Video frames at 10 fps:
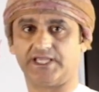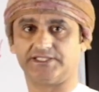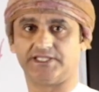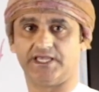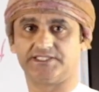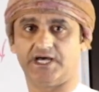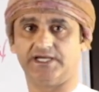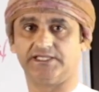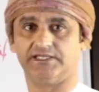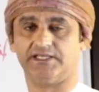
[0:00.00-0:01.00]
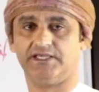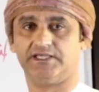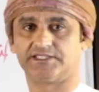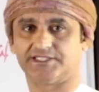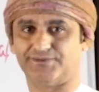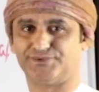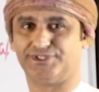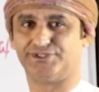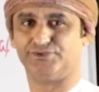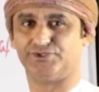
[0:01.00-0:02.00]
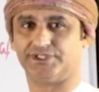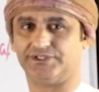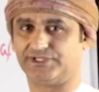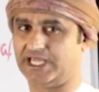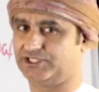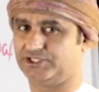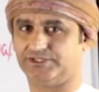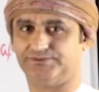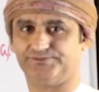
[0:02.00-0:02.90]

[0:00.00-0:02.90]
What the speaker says: acyl substitution reaction.